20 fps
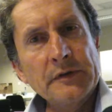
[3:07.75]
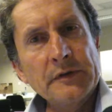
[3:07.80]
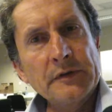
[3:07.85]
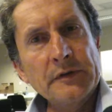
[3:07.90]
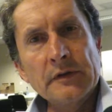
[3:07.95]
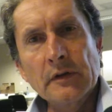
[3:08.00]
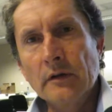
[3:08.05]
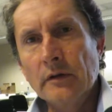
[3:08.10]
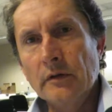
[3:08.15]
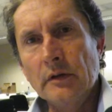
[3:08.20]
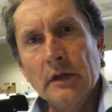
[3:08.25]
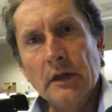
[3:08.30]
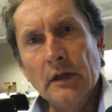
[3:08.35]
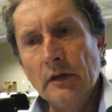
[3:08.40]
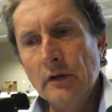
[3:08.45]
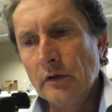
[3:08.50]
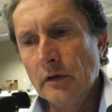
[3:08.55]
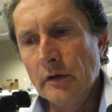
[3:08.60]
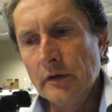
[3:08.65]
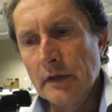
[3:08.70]
Absolutely.
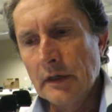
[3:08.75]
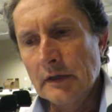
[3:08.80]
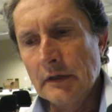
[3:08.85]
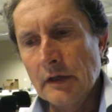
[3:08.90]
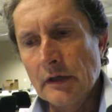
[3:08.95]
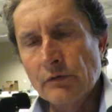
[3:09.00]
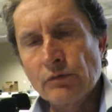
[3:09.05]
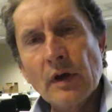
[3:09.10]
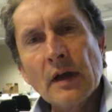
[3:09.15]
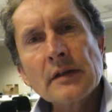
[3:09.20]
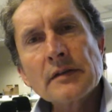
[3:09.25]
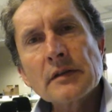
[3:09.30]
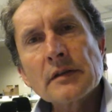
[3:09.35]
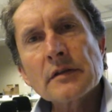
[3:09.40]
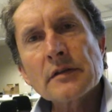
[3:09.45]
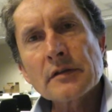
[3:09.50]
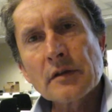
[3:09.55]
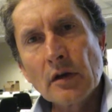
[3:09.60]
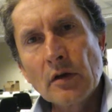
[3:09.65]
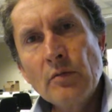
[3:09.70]
You know, it
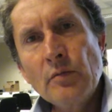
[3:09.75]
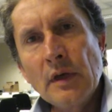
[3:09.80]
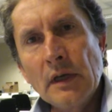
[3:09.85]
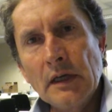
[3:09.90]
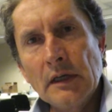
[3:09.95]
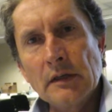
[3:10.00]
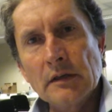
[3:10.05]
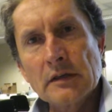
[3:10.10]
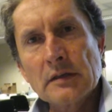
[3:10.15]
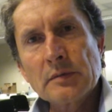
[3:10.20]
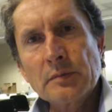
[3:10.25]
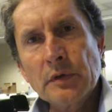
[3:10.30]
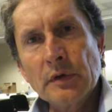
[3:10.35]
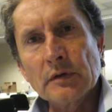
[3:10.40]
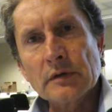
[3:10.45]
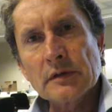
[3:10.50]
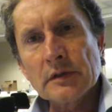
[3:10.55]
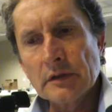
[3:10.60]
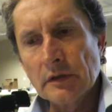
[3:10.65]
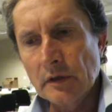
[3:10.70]
raises so many
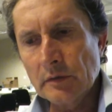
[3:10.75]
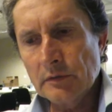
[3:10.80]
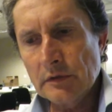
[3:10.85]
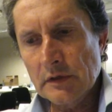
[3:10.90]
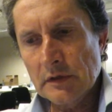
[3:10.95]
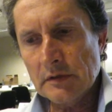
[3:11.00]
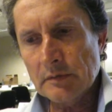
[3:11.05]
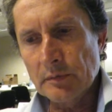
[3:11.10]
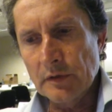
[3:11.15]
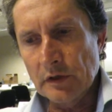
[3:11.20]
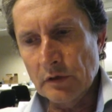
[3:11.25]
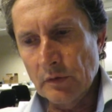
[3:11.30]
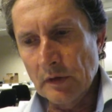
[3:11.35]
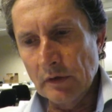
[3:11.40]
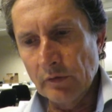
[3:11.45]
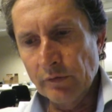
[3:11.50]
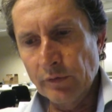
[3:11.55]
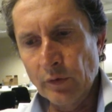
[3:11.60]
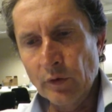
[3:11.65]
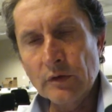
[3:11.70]
disputes, not just
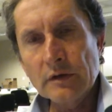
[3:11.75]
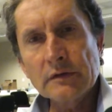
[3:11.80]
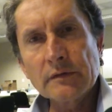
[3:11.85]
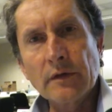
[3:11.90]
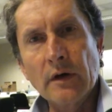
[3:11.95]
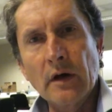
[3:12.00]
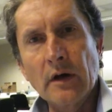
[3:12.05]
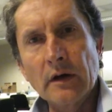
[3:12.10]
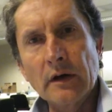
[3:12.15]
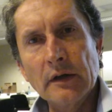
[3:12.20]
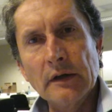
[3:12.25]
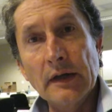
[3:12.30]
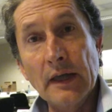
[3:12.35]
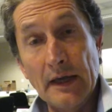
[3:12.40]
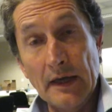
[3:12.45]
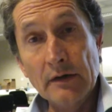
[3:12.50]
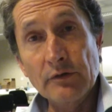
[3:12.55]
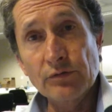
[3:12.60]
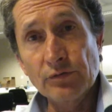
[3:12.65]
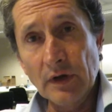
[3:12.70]
between Volkswagen
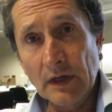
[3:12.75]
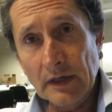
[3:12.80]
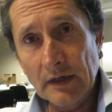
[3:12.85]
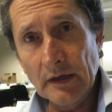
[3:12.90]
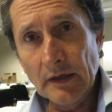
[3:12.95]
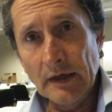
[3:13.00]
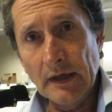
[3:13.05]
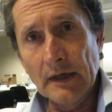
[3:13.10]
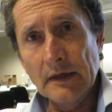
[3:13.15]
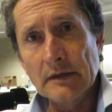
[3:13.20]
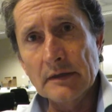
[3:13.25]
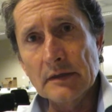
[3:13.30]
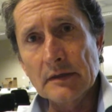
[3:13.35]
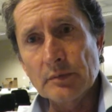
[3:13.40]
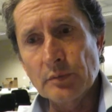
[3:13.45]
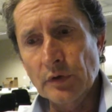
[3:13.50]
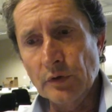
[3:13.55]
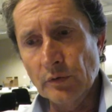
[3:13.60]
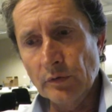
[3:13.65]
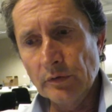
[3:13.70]
and
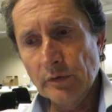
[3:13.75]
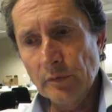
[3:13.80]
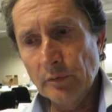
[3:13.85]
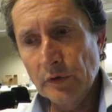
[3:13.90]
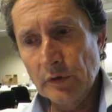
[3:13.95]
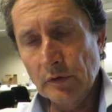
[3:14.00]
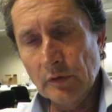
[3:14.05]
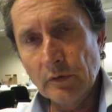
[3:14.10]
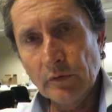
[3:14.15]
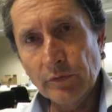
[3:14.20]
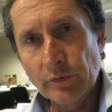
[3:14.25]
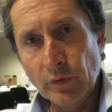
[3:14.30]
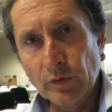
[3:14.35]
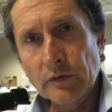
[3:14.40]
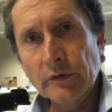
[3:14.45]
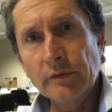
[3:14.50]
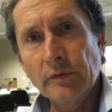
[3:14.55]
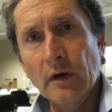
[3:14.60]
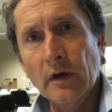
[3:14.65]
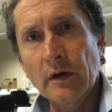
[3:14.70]
regulators, but also between
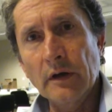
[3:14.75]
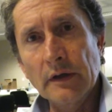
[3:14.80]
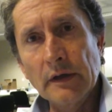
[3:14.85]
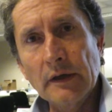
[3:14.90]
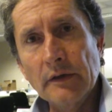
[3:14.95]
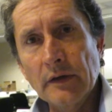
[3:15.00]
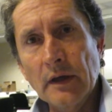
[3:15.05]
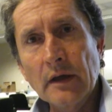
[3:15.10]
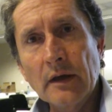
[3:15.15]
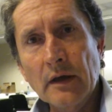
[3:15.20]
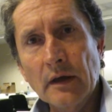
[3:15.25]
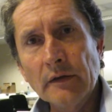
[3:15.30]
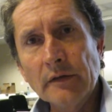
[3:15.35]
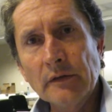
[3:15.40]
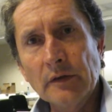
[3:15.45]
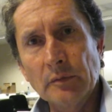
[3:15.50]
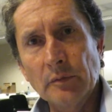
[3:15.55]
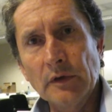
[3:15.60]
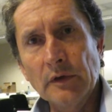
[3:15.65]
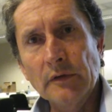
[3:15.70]
Volkswagen and their
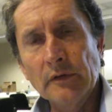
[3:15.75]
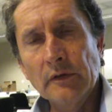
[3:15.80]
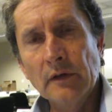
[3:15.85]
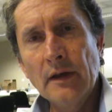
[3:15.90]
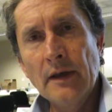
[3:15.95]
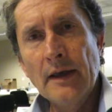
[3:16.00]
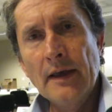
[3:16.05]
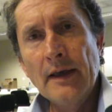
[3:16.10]
customers.